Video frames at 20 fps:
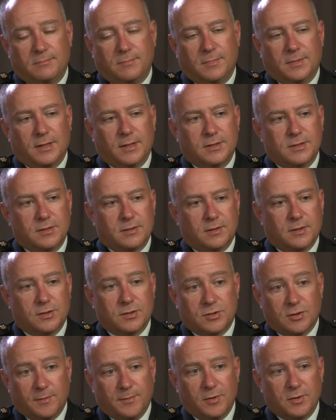
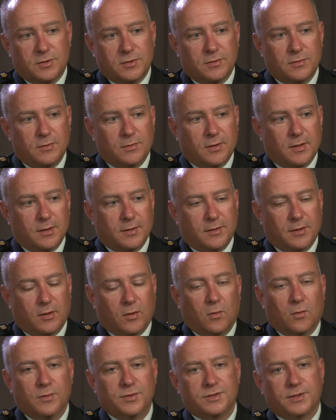contribute to the
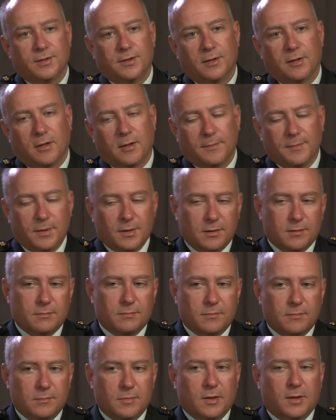goals of the Army,
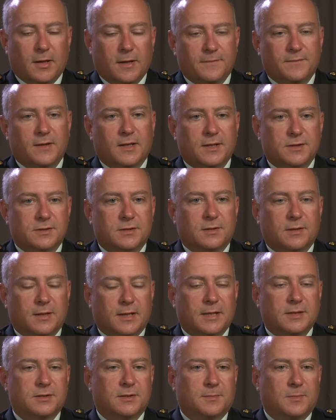you have to
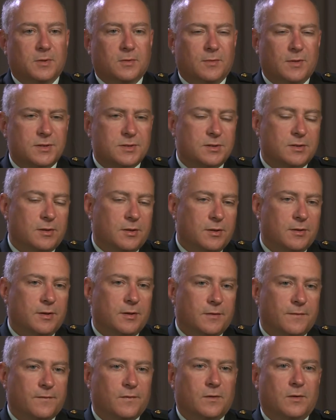ask them the question: are you
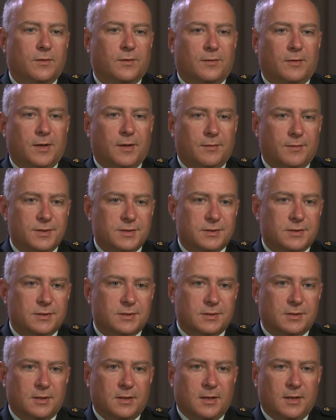here for all the right
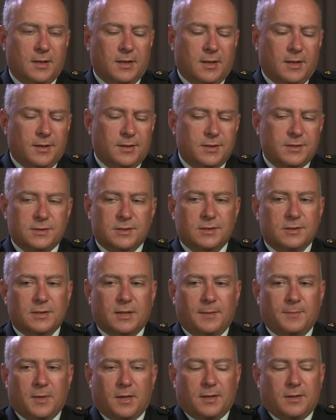reasons?
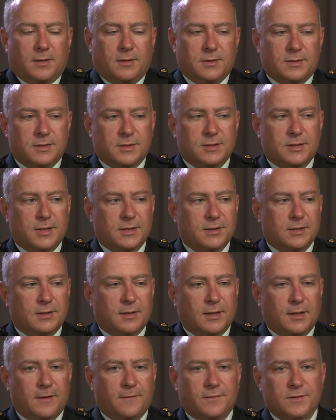I'm not suggesting
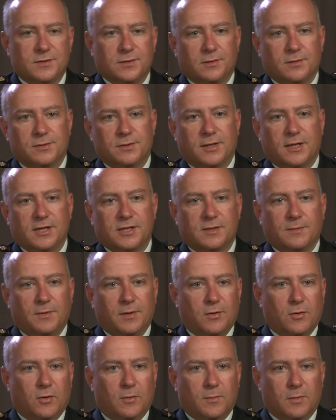that every soldier has to
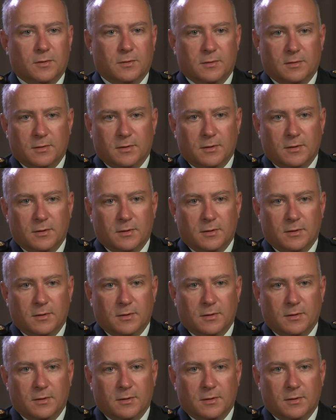be noble.